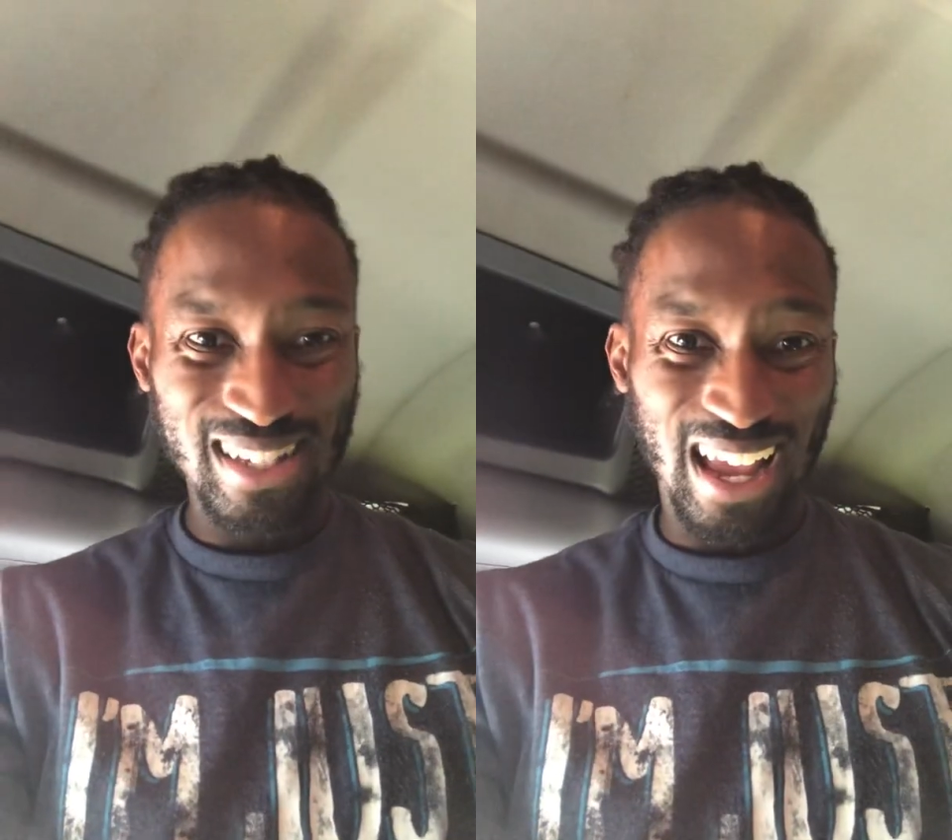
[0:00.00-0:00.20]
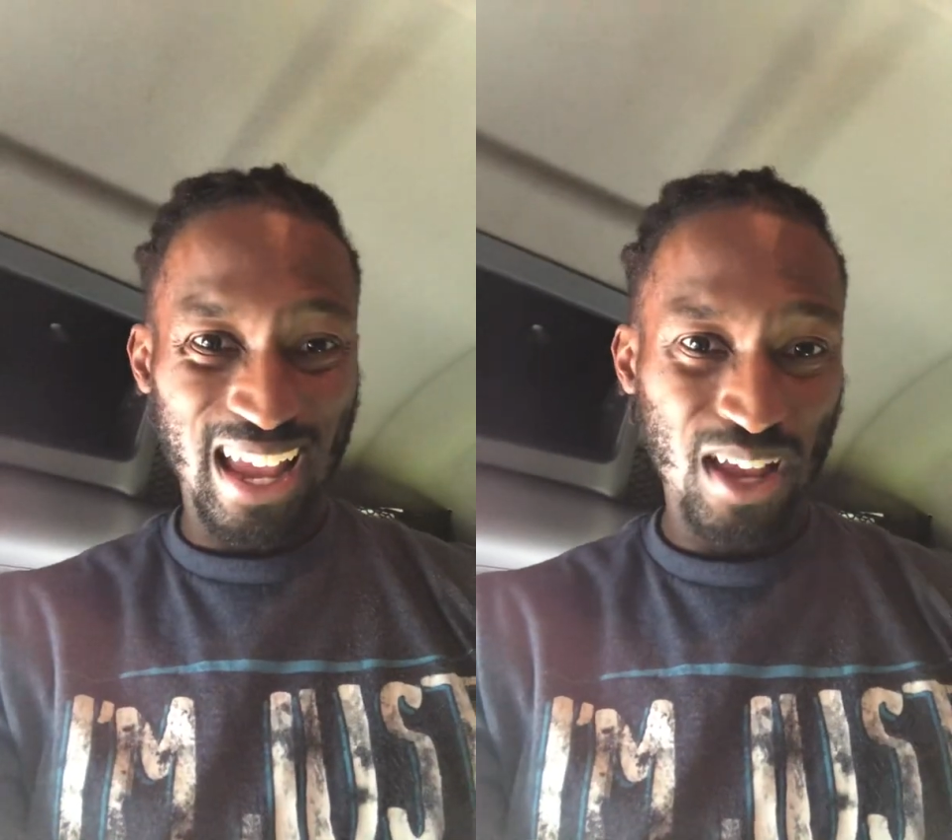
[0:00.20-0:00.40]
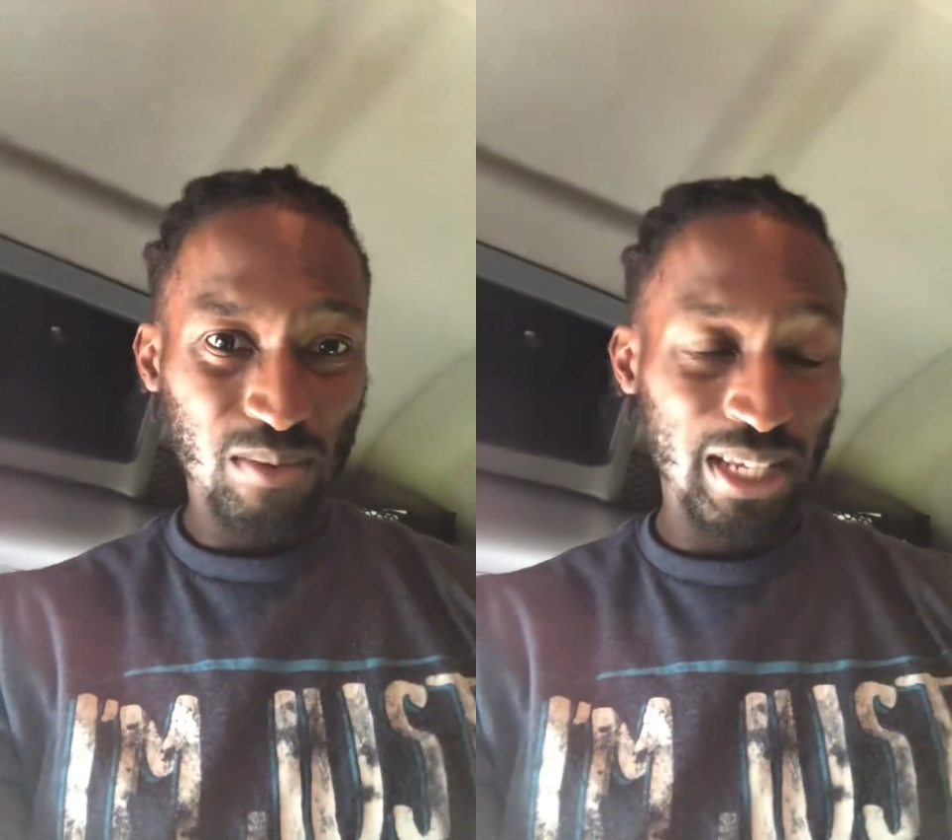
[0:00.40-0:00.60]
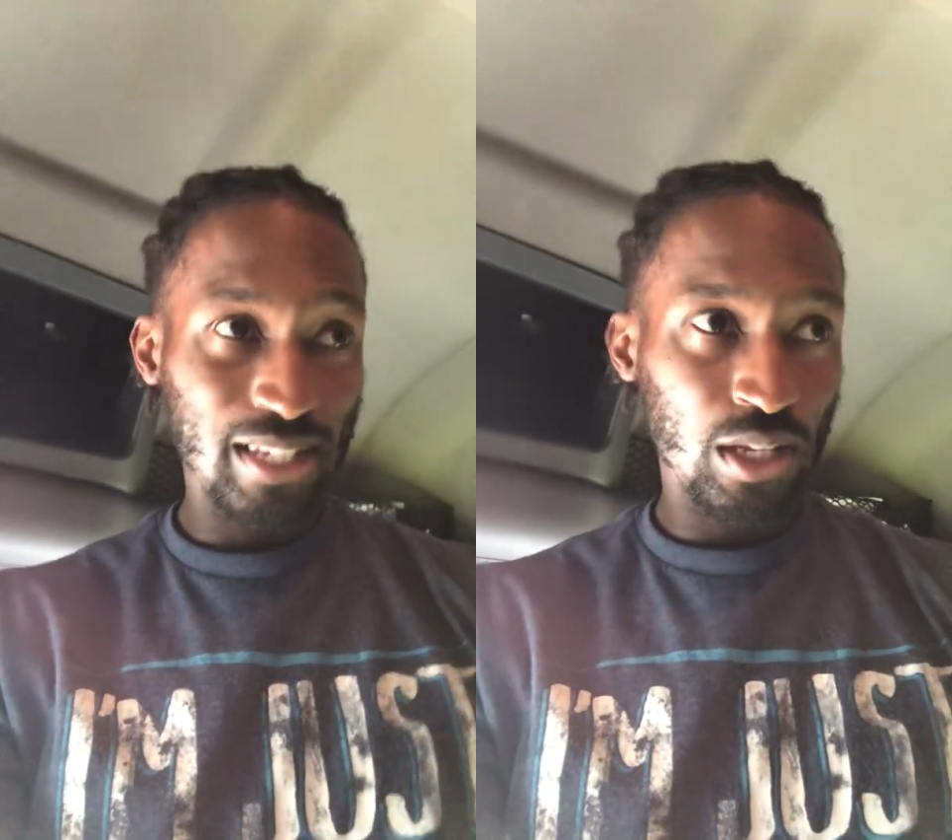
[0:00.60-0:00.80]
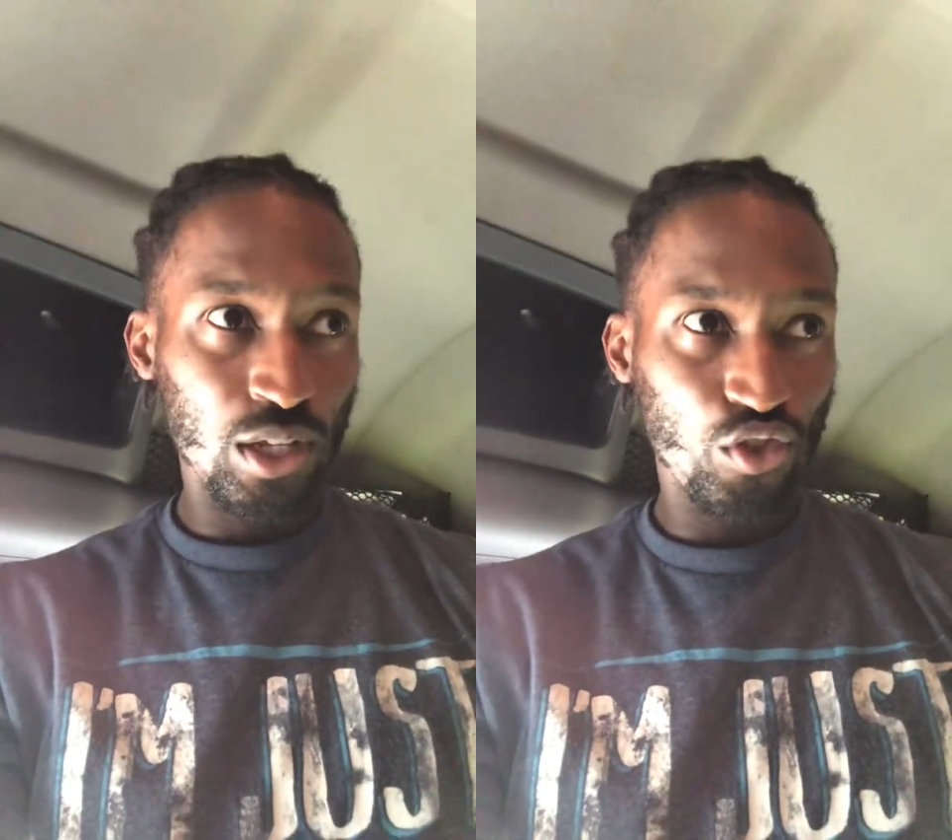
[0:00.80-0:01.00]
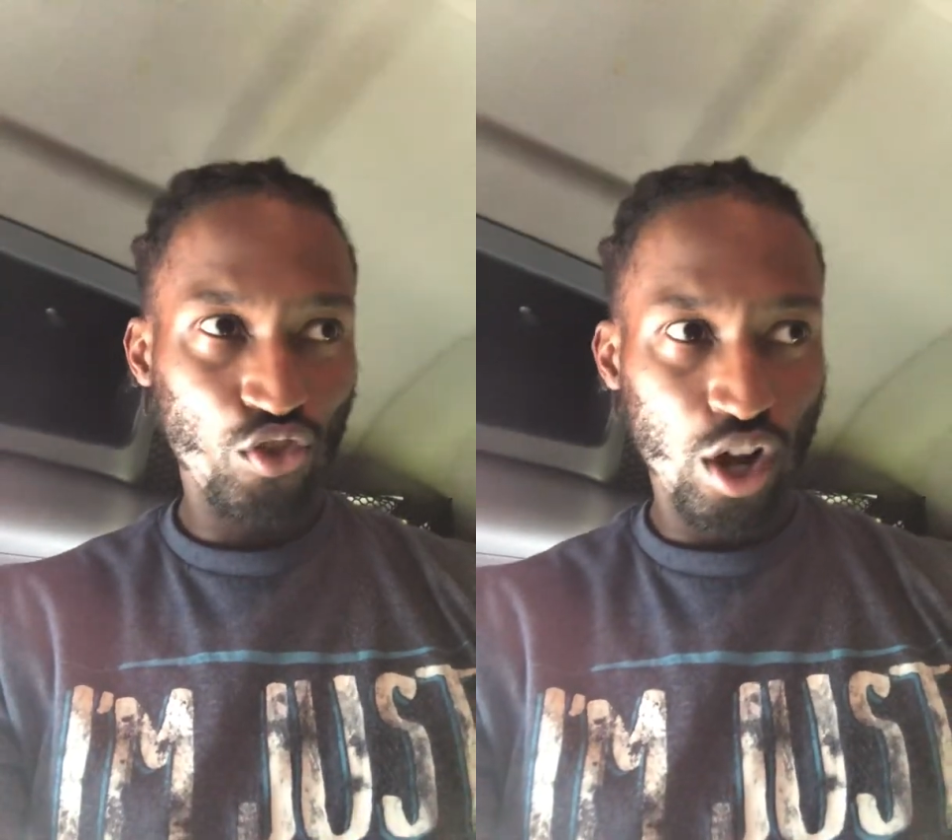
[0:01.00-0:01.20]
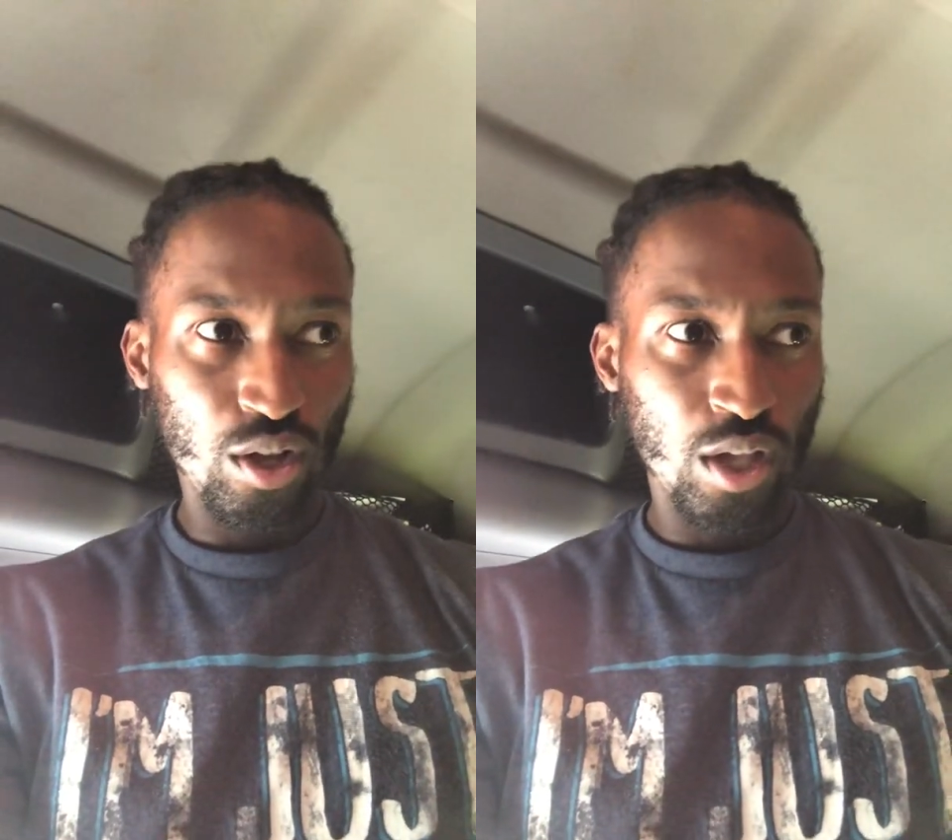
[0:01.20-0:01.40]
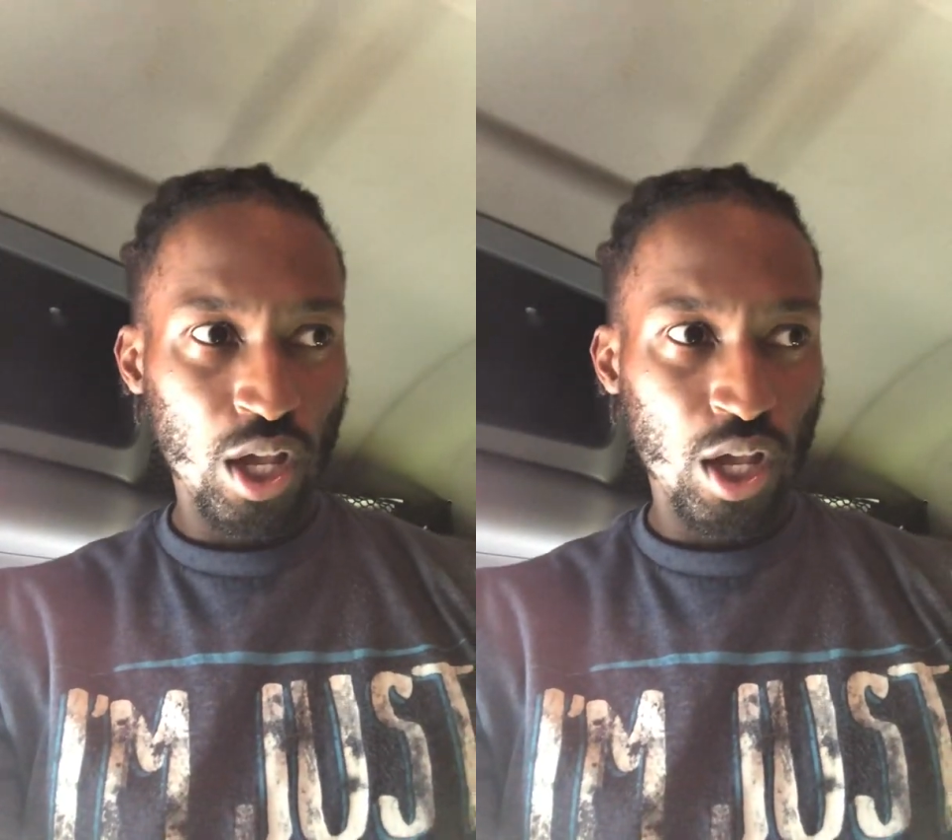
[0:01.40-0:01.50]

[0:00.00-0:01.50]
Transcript: I am leasing this truck,